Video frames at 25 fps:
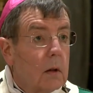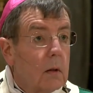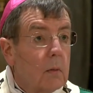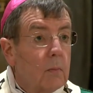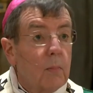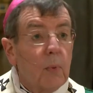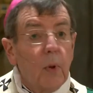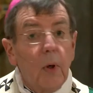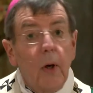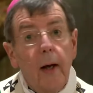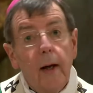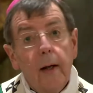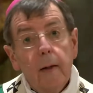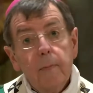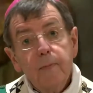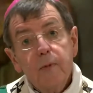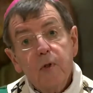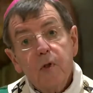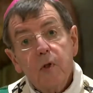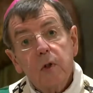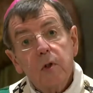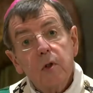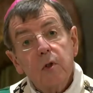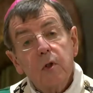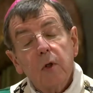
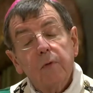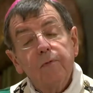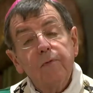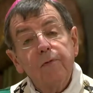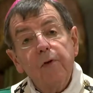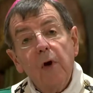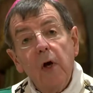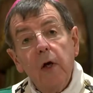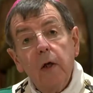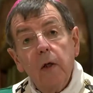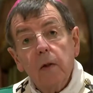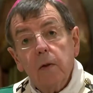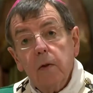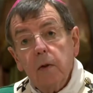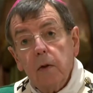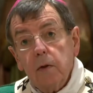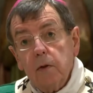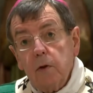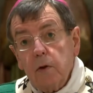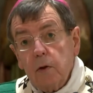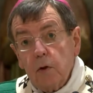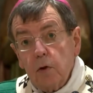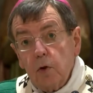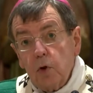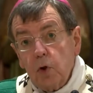perhaps it's a failure
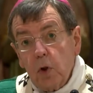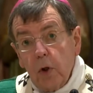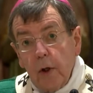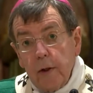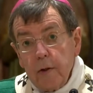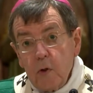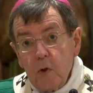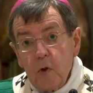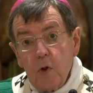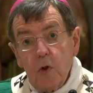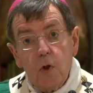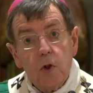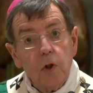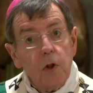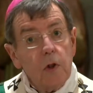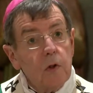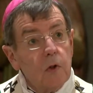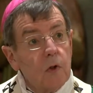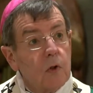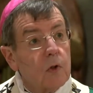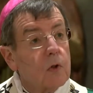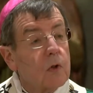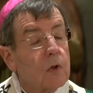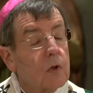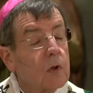to trust
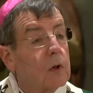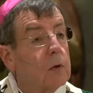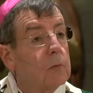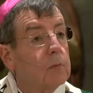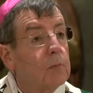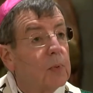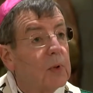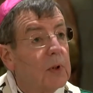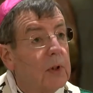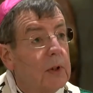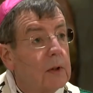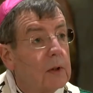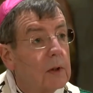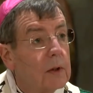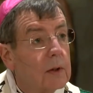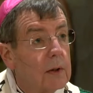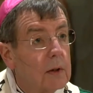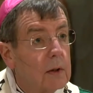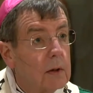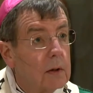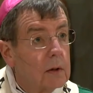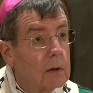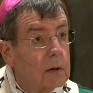Jesus completely.